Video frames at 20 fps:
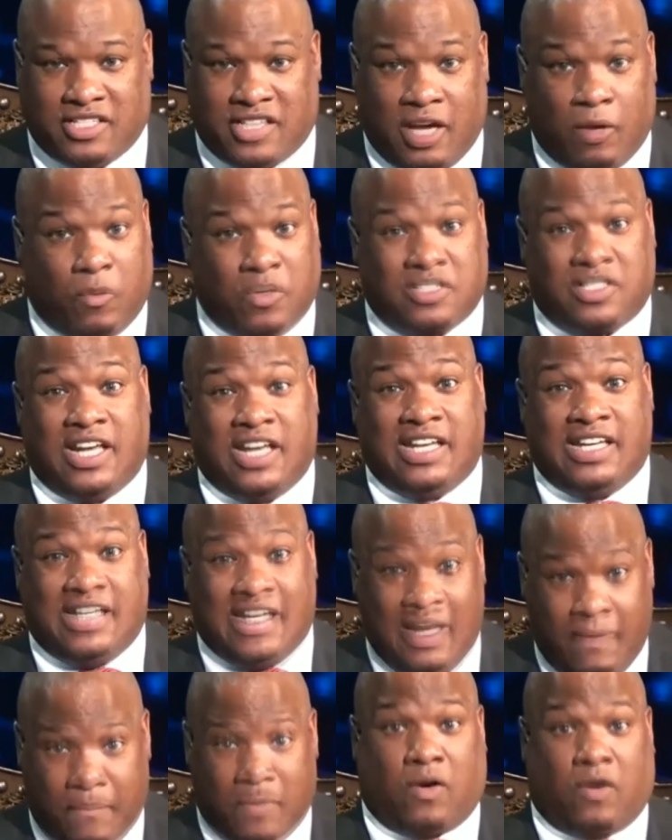It was the
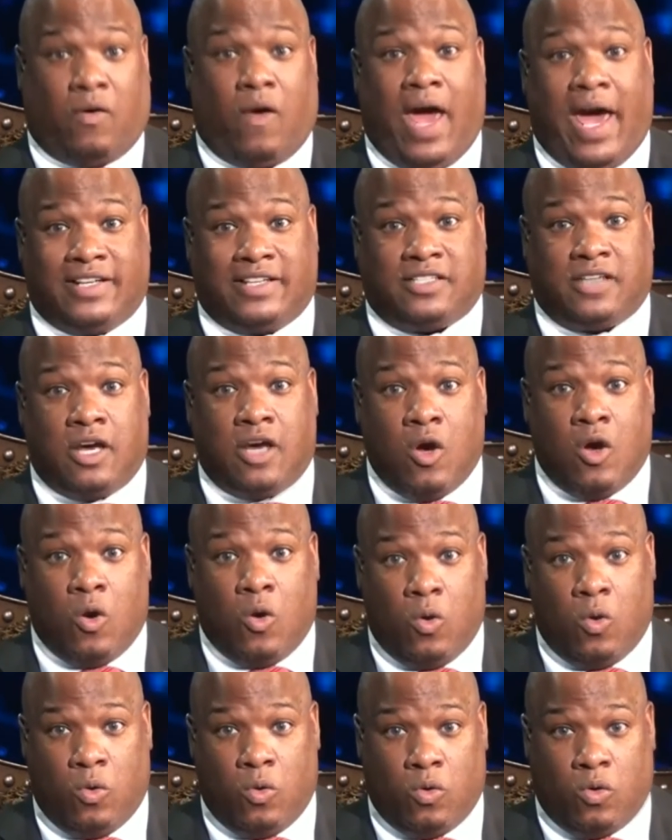Democrats
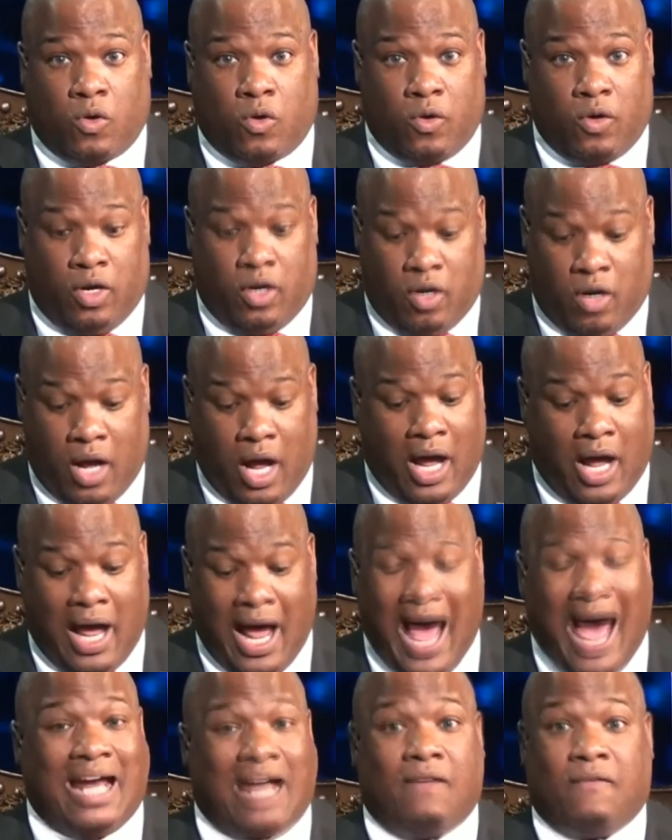who, you know,
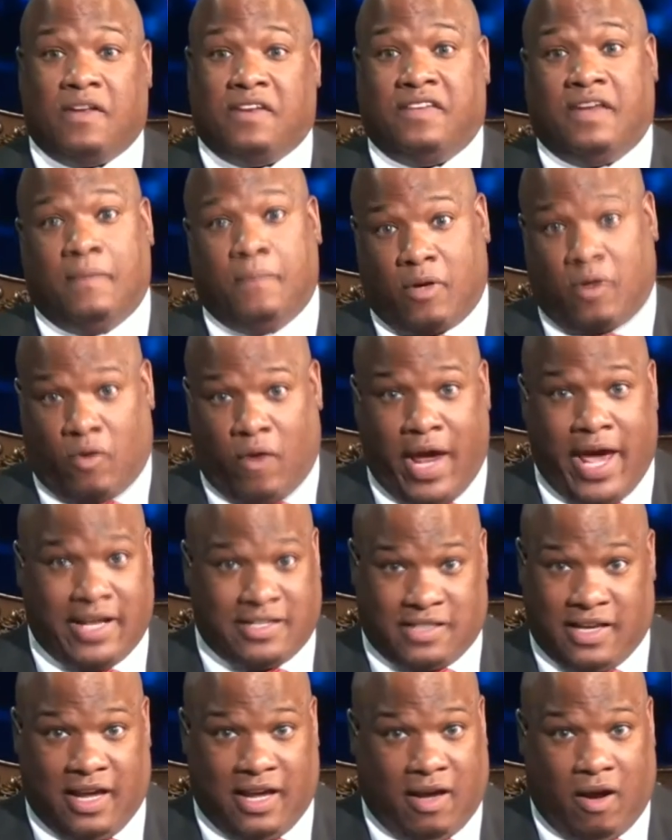out of the Democrats
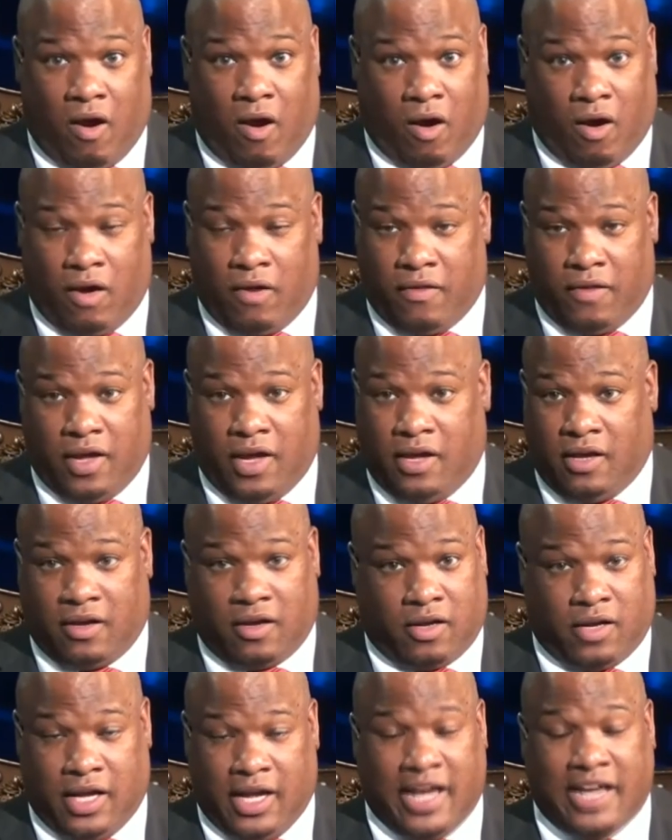are the
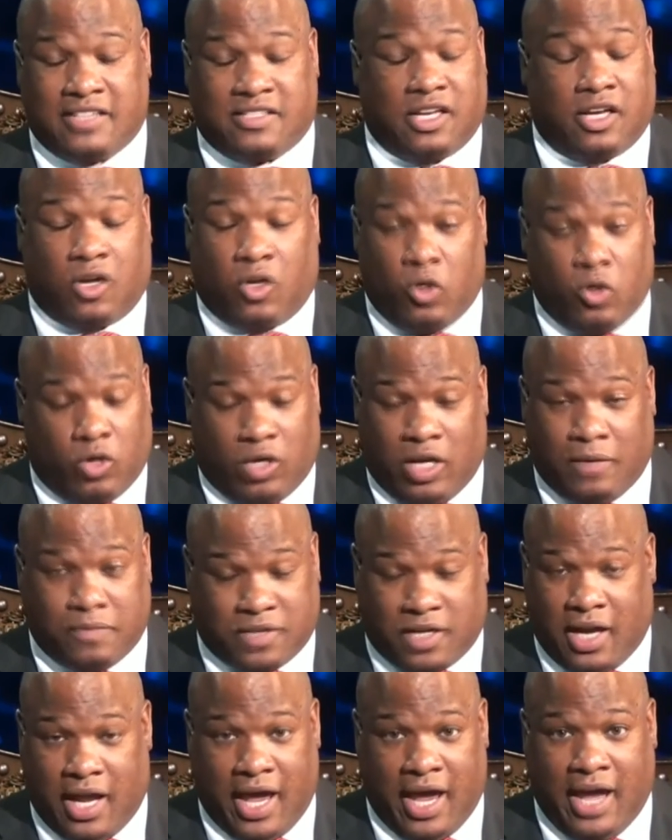is the Ku Klux
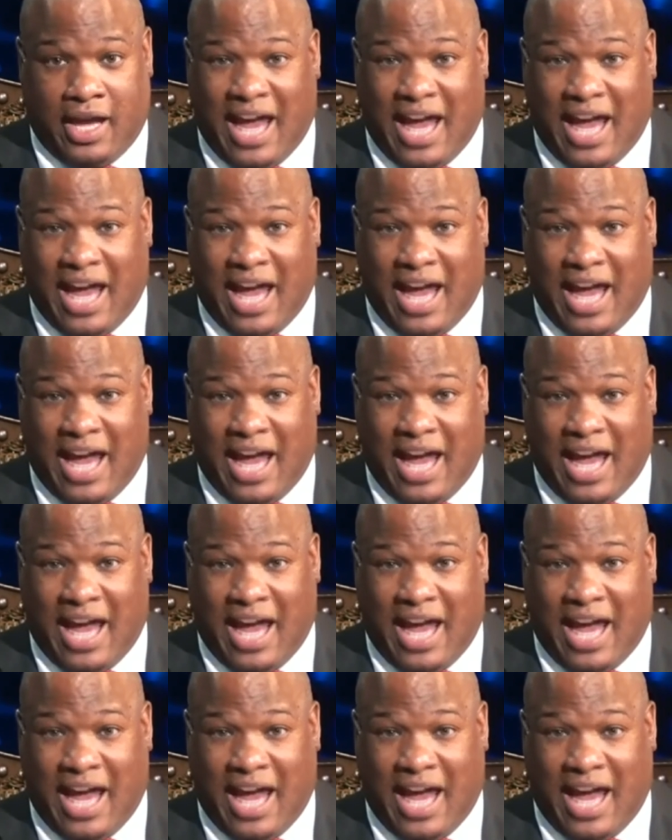Klan.